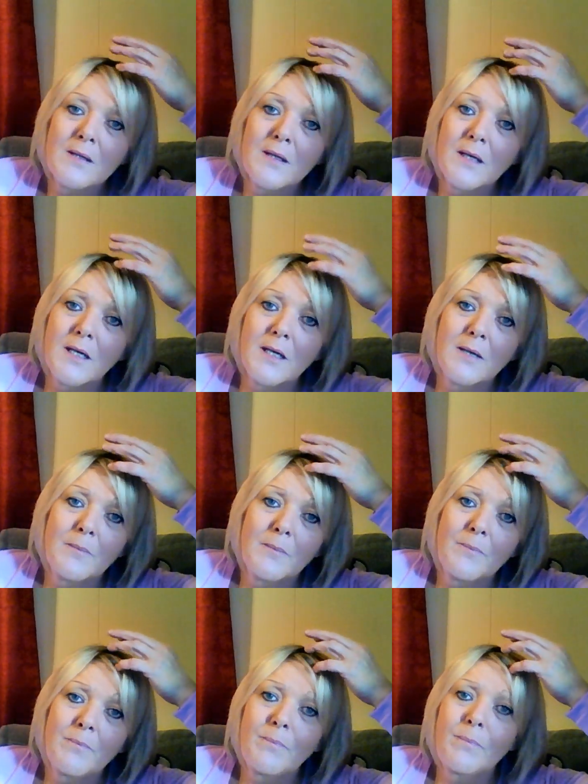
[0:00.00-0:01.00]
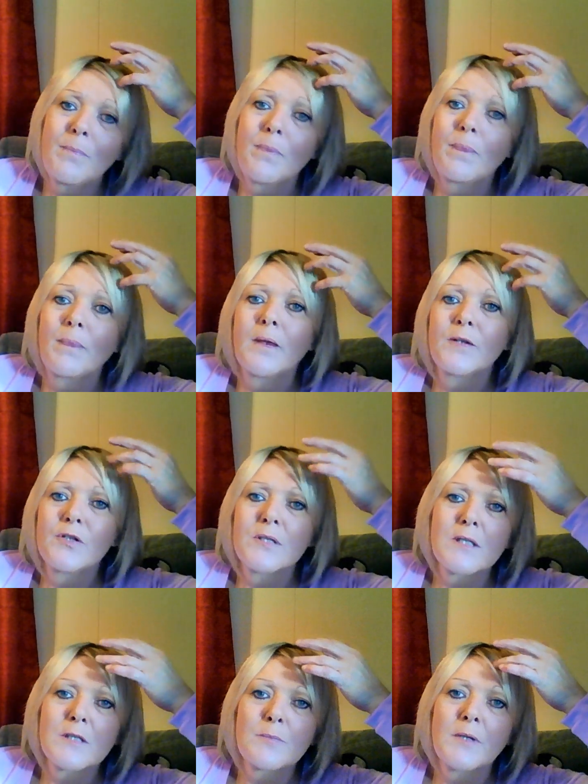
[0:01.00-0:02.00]
um, it
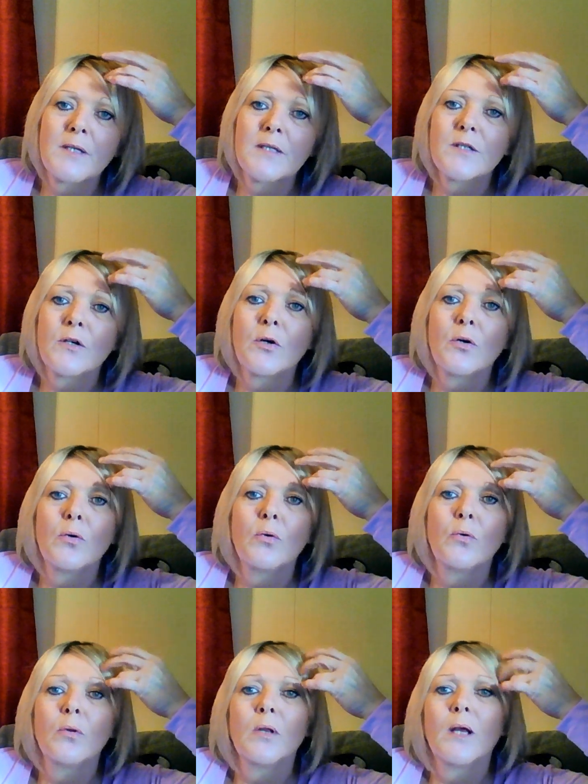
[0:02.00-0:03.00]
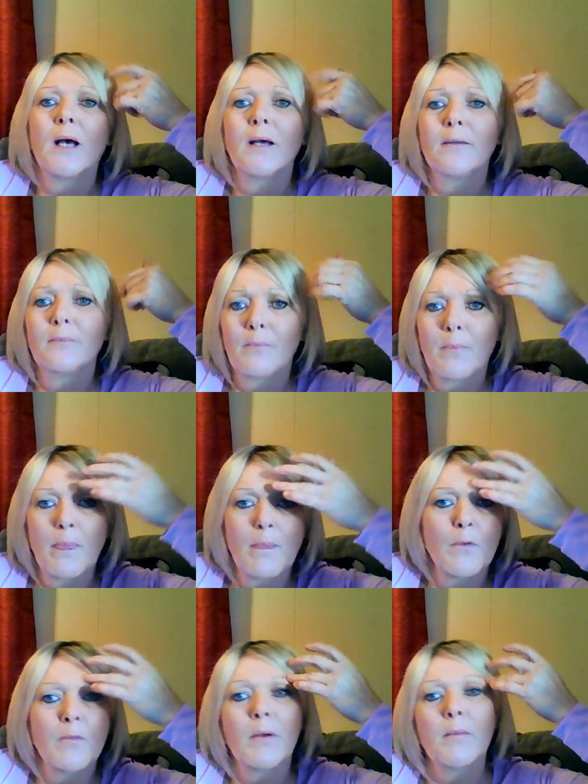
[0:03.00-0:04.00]
just explains a whole lot
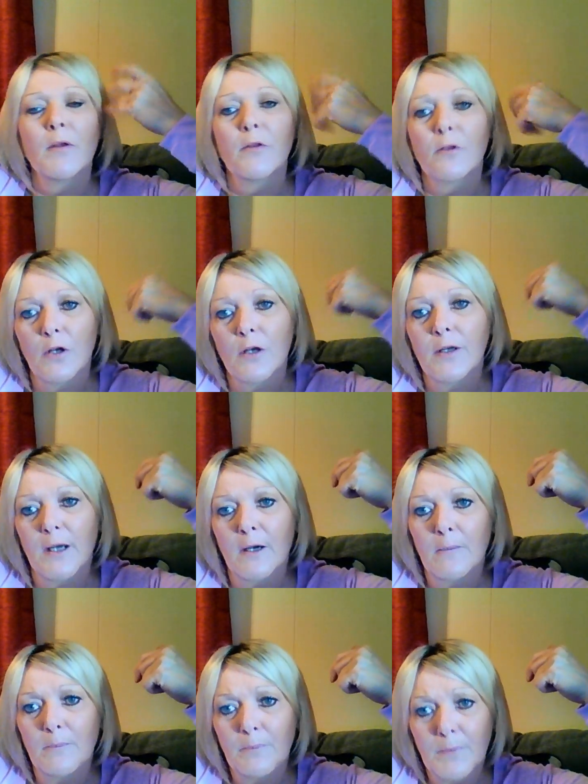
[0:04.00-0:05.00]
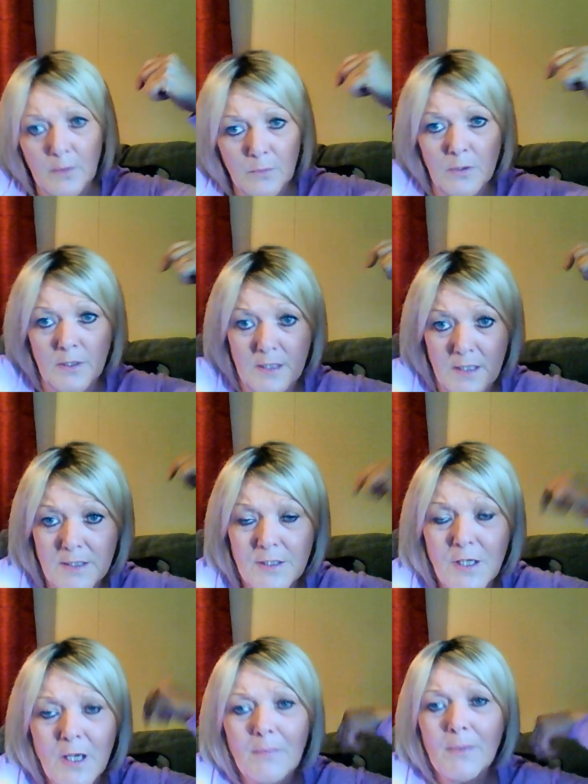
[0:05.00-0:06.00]
with my mother-in-law now. It really does.
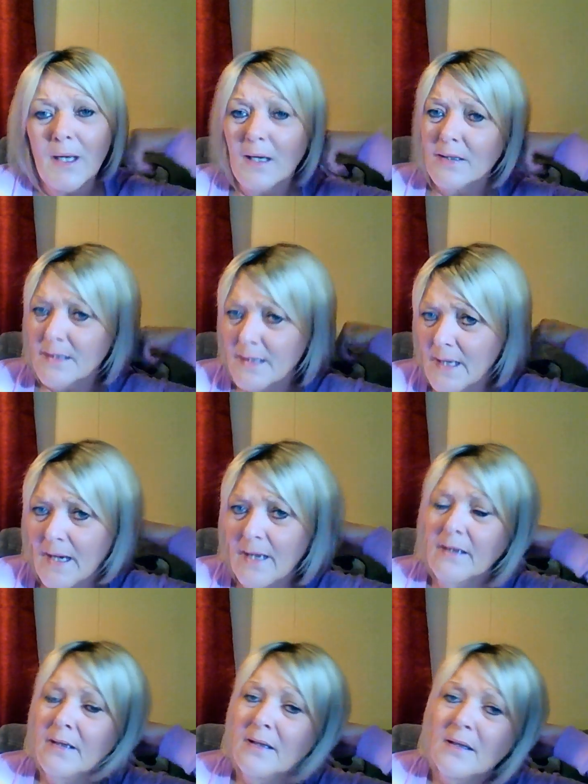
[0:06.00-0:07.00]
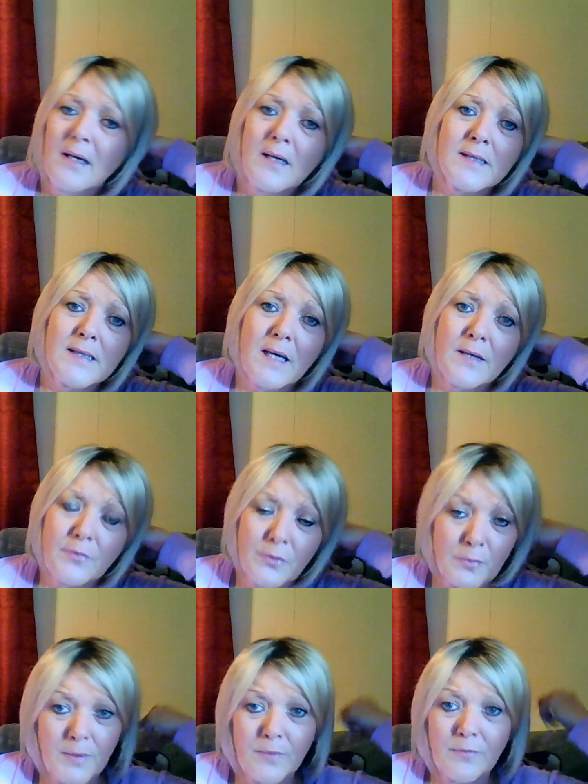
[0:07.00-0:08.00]
But how sad? How sad for
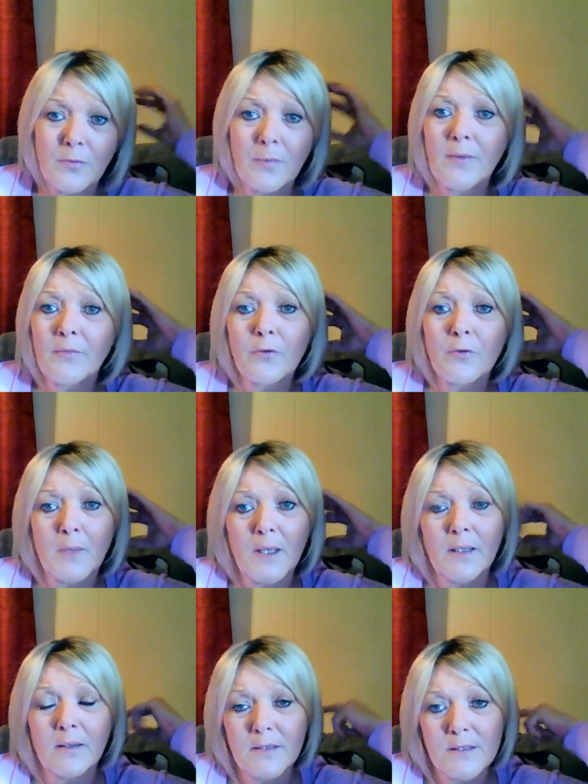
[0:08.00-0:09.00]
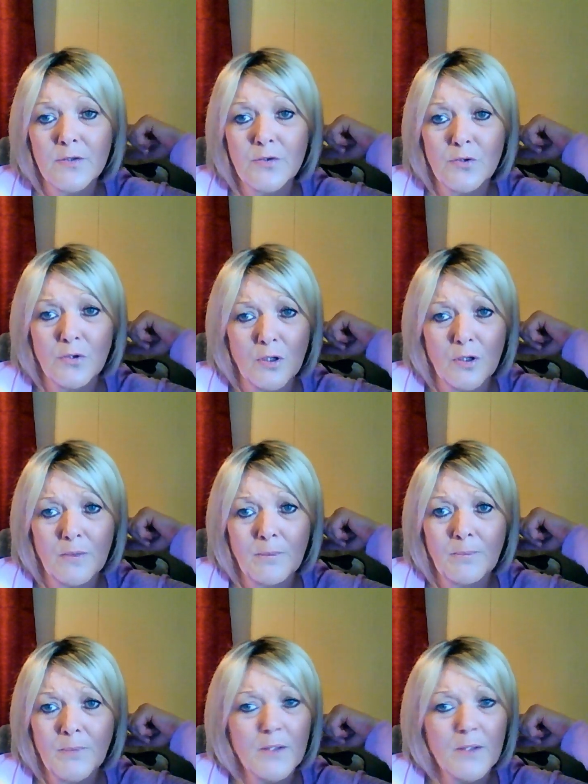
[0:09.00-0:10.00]
my sister-in-law.
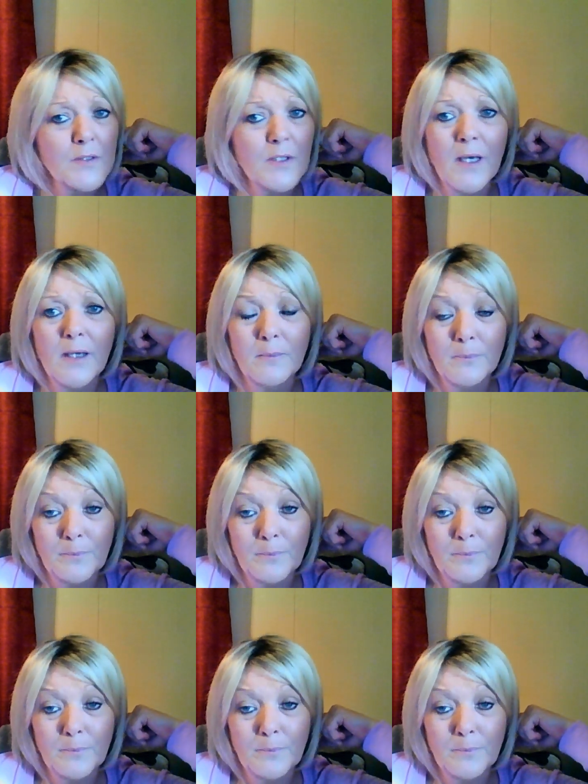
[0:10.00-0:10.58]
How sad.